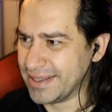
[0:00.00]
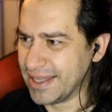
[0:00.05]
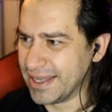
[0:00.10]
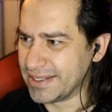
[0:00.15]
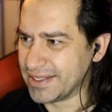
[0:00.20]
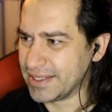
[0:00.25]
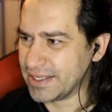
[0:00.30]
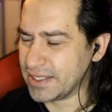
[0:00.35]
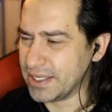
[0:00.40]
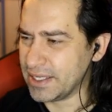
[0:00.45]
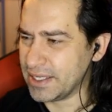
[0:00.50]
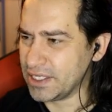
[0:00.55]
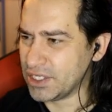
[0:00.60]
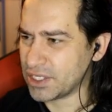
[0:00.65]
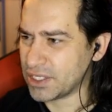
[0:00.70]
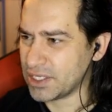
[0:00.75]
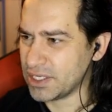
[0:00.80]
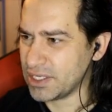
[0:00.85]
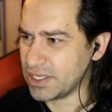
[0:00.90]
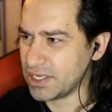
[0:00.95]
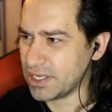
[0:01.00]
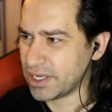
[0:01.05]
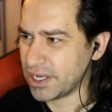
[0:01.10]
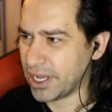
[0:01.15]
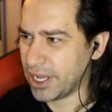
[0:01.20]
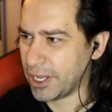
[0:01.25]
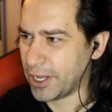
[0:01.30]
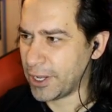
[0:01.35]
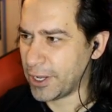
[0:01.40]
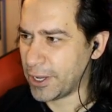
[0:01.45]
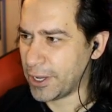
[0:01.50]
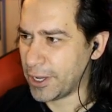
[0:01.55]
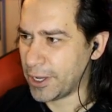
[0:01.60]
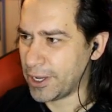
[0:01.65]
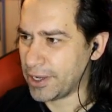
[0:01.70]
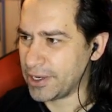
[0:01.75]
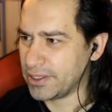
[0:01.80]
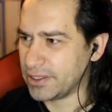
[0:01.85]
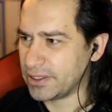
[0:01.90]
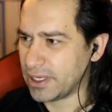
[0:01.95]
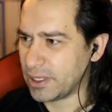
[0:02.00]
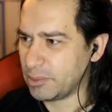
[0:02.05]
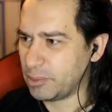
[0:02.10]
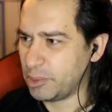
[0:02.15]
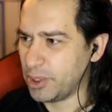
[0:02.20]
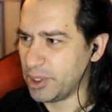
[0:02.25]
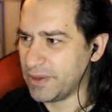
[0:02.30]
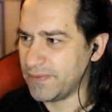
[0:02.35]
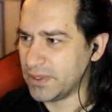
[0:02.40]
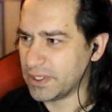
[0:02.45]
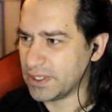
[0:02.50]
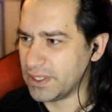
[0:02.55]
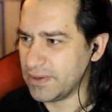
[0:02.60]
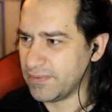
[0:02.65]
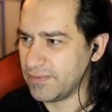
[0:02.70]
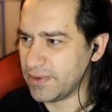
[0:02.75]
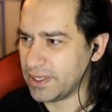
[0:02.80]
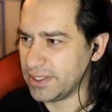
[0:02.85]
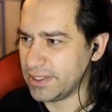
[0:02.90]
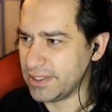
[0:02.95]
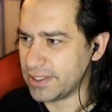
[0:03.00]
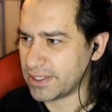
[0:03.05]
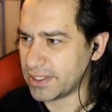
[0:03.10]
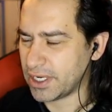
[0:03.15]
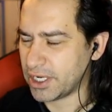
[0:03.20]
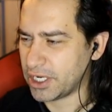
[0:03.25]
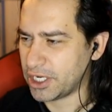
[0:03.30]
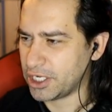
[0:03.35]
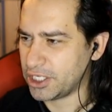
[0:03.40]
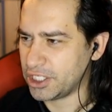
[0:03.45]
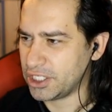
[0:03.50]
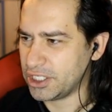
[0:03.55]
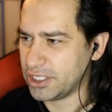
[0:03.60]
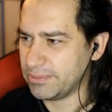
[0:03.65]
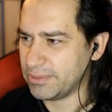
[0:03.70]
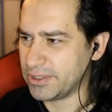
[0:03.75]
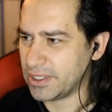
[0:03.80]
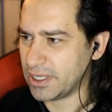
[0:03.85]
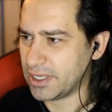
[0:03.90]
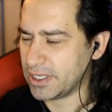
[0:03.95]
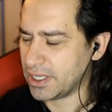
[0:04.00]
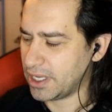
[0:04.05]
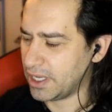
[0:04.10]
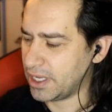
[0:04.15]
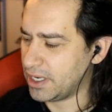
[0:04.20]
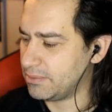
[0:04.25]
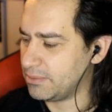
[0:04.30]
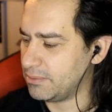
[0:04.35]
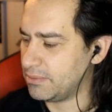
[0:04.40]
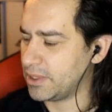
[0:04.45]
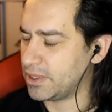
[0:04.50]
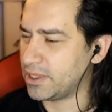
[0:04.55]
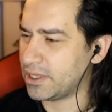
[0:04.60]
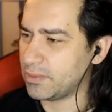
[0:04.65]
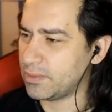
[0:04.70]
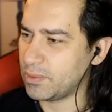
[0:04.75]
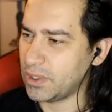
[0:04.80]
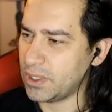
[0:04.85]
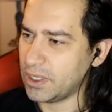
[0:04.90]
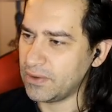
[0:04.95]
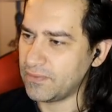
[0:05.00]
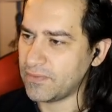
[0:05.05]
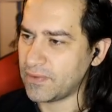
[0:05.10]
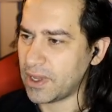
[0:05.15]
designation. These are previous event ships that